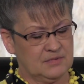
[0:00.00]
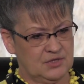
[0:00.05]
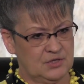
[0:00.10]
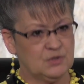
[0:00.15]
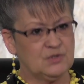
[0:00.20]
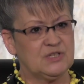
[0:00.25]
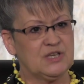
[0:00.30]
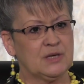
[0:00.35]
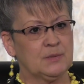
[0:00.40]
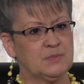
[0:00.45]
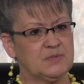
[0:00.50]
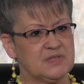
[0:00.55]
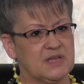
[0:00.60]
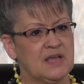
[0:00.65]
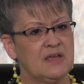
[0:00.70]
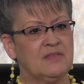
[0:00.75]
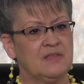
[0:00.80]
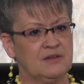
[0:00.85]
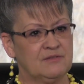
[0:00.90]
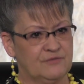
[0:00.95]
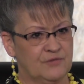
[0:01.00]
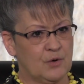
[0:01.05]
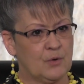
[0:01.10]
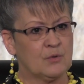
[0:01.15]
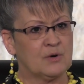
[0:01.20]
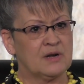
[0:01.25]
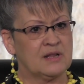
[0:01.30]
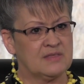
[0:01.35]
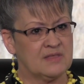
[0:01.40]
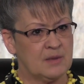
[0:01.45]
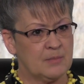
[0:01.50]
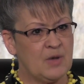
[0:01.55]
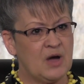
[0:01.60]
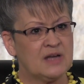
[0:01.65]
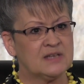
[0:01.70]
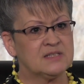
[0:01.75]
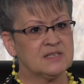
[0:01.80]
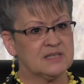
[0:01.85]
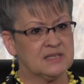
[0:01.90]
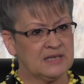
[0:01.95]
Q-tips and then forwarding them
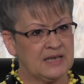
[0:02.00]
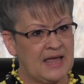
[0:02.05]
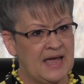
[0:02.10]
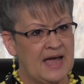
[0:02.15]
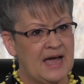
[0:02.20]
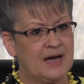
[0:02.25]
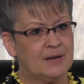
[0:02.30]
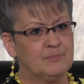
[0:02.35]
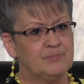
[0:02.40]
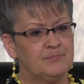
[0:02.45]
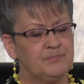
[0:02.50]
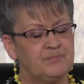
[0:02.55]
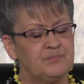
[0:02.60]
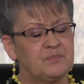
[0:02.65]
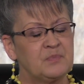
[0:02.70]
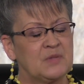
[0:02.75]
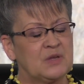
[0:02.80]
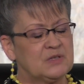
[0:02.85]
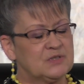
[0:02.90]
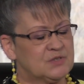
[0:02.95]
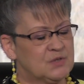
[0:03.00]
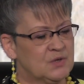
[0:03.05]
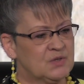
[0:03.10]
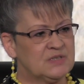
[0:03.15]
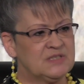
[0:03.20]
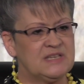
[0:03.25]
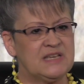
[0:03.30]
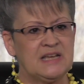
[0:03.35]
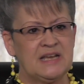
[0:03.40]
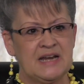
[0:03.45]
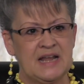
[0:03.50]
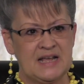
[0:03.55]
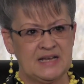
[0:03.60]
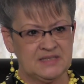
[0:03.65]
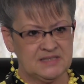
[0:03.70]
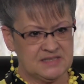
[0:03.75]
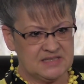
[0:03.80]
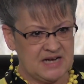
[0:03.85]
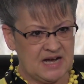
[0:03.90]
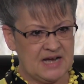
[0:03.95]
on to the lab. So the DNA
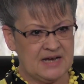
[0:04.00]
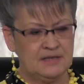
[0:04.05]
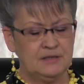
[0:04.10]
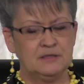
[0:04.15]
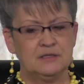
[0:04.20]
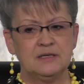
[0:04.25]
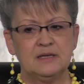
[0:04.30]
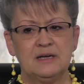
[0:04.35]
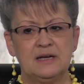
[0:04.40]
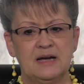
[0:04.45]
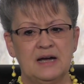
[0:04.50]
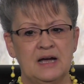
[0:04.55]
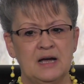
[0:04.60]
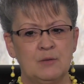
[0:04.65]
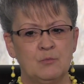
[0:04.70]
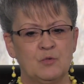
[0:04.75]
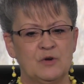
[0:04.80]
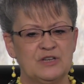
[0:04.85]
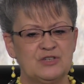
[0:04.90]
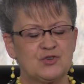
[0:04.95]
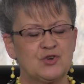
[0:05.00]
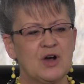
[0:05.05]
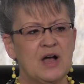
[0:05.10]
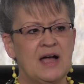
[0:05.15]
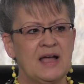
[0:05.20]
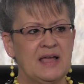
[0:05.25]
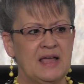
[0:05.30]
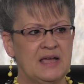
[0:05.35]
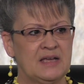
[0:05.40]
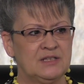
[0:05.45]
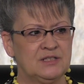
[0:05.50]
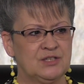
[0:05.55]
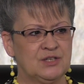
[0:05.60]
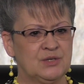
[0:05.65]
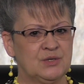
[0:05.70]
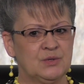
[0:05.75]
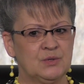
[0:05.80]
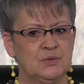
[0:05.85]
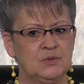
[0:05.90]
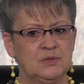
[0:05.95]
is done. We try and
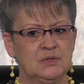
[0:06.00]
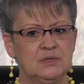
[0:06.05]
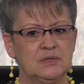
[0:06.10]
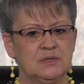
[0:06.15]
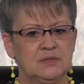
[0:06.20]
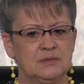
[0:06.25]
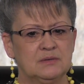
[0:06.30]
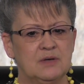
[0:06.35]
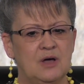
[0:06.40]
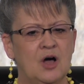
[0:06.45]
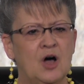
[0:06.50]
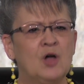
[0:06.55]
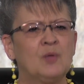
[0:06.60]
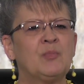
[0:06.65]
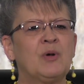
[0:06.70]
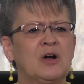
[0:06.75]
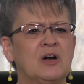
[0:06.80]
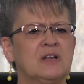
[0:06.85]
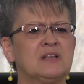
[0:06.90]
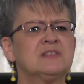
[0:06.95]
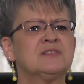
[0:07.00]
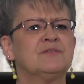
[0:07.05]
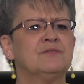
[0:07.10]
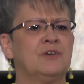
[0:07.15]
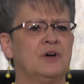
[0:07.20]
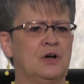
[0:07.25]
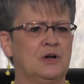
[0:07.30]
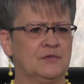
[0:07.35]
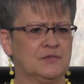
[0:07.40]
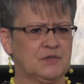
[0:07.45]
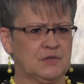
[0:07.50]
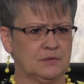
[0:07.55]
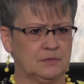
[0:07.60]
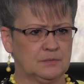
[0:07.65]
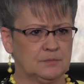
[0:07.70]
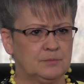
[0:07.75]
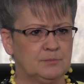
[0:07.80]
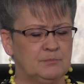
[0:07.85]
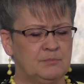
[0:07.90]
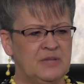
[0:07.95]
do all parties involved,
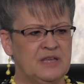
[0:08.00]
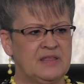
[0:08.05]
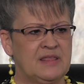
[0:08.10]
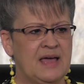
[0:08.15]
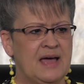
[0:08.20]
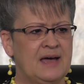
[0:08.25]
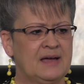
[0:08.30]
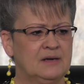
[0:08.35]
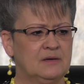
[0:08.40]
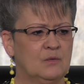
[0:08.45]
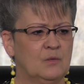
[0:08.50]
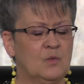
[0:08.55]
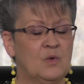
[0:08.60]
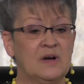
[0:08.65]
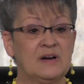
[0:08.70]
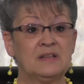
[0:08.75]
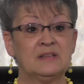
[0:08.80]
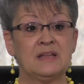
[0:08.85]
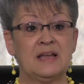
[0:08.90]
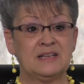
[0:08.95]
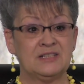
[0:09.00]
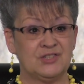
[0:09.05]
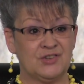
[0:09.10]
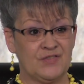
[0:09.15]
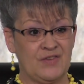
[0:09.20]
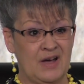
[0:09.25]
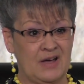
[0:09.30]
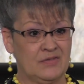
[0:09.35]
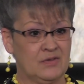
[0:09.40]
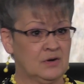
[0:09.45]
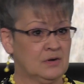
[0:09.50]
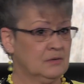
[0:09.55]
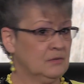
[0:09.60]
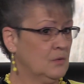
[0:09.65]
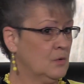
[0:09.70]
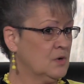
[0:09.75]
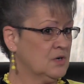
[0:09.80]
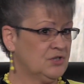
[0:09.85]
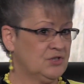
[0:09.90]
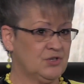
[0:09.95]
be that one alleged father
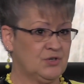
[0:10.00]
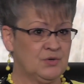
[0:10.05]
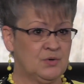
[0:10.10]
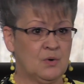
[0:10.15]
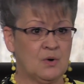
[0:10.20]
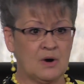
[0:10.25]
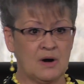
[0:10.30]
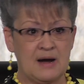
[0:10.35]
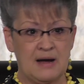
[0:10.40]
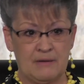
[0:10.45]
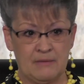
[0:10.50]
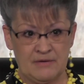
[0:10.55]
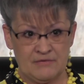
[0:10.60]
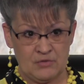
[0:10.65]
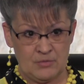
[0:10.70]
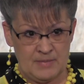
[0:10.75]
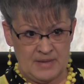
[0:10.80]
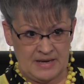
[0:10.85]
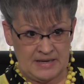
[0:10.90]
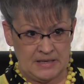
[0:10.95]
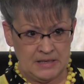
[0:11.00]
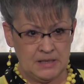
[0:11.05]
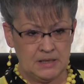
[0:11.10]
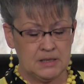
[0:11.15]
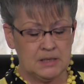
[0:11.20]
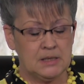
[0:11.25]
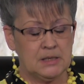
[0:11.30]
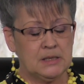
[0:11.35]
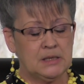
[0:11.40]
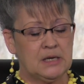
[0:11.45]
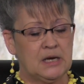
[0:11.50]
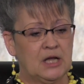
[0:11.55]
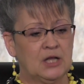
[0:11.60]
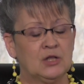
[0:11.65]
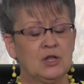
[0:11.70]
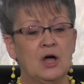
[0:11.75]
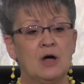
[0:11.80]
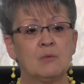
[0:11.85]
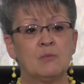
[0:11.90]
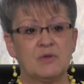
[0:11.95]
or 2 or however many,
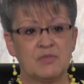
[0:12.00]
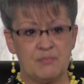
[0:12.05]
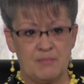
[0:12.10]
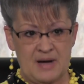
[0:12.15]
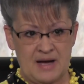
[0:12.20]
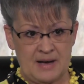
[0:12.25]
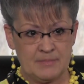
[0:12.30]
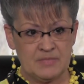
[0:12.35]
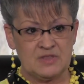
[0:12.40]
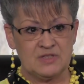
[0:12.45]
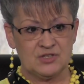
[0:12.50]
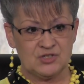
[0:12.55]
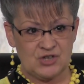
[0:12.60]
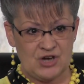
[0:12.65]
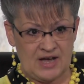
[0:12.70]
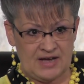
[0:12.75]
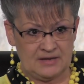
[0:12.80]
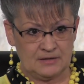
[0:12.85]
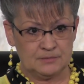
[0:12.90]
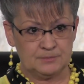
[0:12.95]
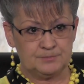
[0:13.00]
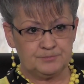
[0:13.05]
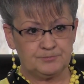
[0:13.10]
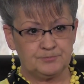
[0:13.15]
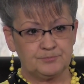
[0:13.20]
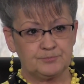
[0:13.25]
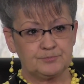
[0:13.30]
along with mom and the child.